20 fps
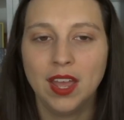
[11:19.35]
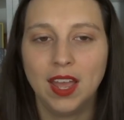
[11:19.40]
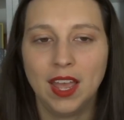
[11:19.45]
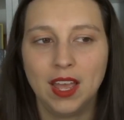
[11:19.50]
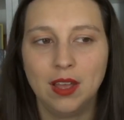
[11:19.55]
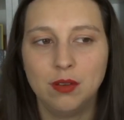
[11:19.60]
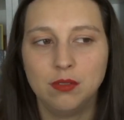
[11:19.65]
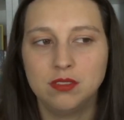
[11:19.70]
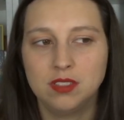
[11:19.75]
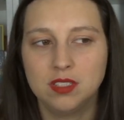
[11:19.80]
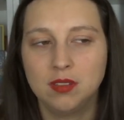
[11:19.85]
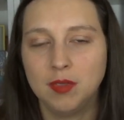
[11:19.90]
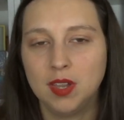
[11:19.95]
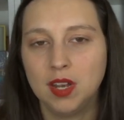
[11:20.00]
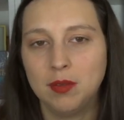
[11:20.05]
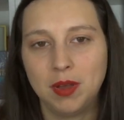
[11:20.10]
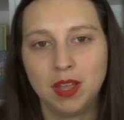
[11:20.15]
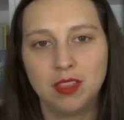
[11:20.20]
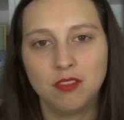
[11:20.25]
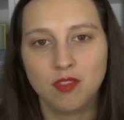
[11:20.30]
It was something
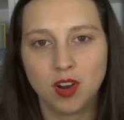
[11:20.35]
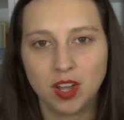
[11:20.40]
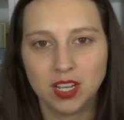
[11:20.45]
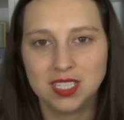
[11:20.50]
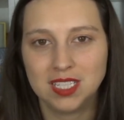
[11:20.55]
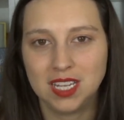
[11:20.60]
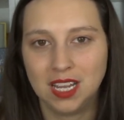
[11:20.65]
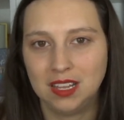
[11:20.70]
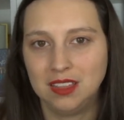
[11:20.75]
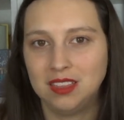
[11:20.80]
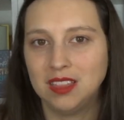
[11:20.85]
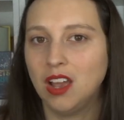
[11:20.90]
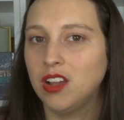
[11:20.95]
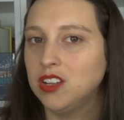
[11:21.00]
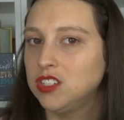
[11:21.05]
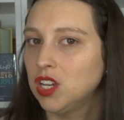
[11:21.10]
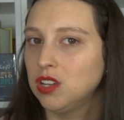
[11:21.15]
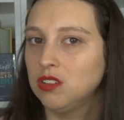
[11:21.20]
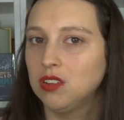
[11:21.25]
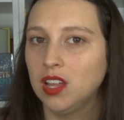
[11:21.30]
about the writing that I
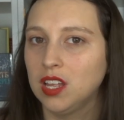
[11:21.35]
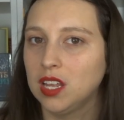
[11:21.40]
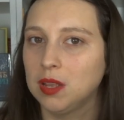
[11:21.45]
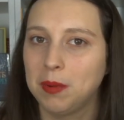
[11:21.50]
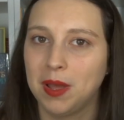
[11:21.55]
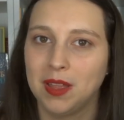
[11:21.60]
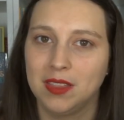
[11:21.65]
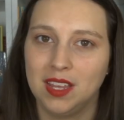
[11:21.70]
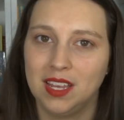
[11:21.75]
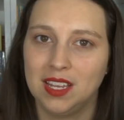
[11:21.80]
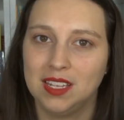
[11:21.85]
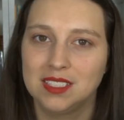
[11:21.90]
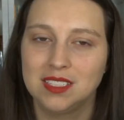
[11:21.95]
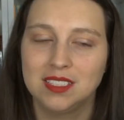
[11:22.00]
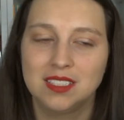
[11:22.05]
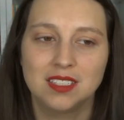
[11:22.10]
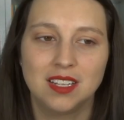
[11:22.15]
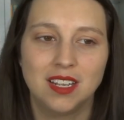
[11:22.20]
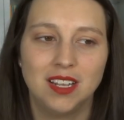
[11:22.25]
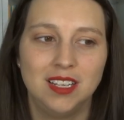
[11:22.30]
don't like about
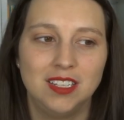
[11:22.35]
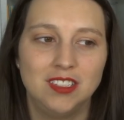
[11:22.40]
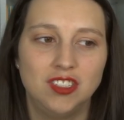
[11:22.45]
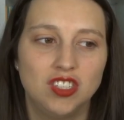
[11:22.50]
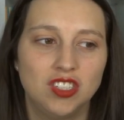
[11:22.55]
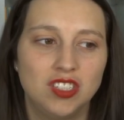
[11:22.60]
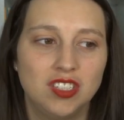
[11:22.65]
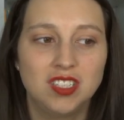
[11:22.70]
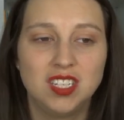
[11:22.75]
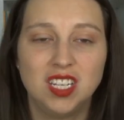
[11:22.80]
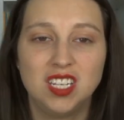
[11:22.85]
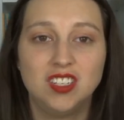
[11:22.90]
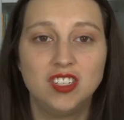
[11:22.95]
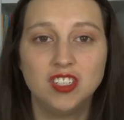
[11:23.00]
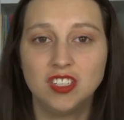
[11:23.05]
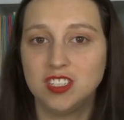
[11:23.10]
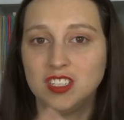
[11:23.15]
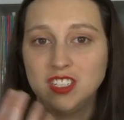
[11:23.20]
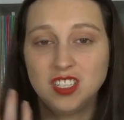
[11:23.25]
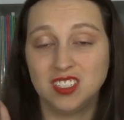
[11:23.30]
this. It
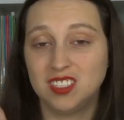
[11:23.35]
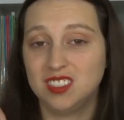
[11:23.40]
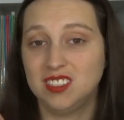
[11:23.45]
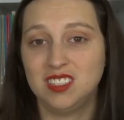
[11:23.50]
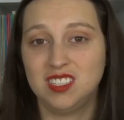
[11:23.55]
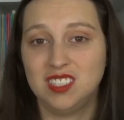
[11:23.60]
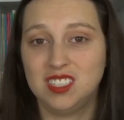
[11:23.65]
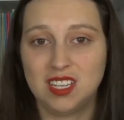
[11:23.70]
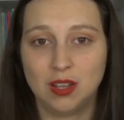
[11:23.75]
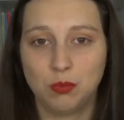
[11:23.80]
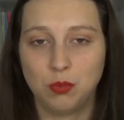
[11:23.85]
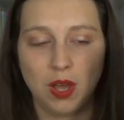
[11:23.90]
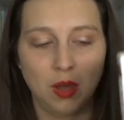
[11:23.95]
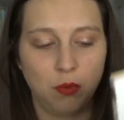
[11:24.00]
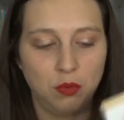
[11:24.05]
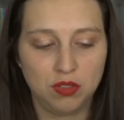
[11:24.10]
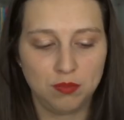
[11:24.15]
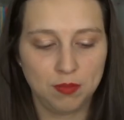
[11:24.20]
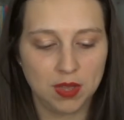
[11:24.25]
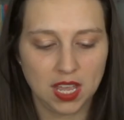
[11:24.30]
just doesn't sit well
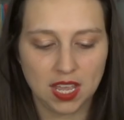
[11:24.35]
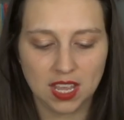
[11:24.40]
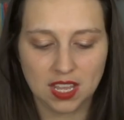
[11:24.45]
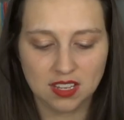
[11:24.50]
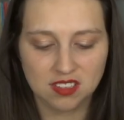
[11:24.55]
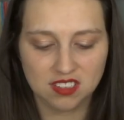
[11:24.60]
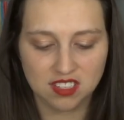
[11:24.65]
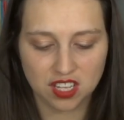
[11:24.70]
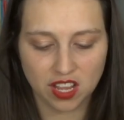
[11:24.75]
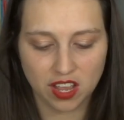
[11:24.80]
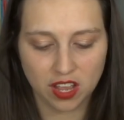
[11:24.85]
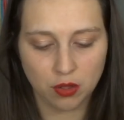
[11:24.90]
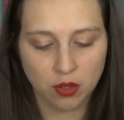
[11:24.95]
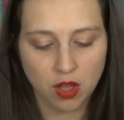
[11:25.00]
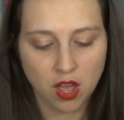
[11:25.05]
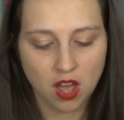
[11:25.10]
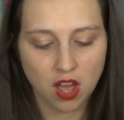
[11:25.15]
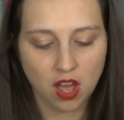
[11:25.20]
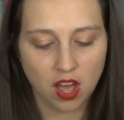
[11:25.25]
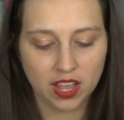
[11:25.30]
with me, so
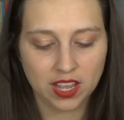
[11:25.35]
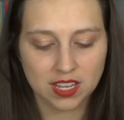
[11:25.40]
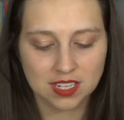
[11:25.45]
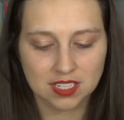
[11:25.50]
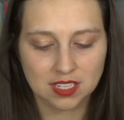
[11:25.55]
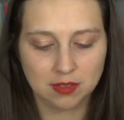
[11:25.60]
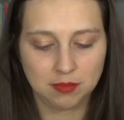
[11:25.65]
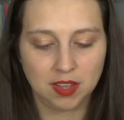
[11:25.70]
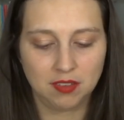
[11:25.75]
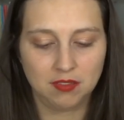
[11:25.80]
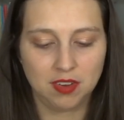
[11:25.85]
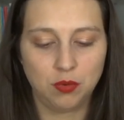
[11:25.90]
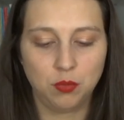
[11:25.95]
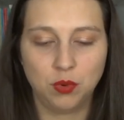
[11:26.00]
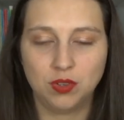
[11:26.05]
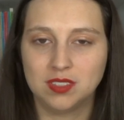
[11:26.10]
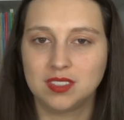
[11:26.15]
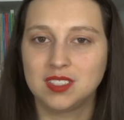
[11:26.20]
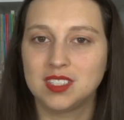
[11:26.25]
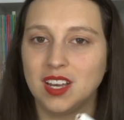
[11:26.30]
I ended up giving it
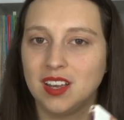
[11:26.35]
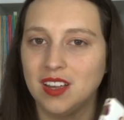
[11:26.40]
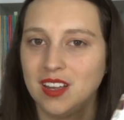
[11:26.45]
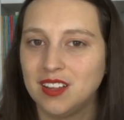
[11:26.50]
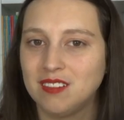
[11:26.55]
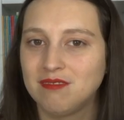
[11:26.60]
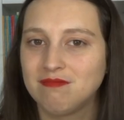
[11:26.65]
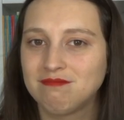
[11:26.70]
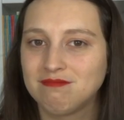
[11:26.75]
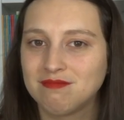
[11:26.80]
1 star.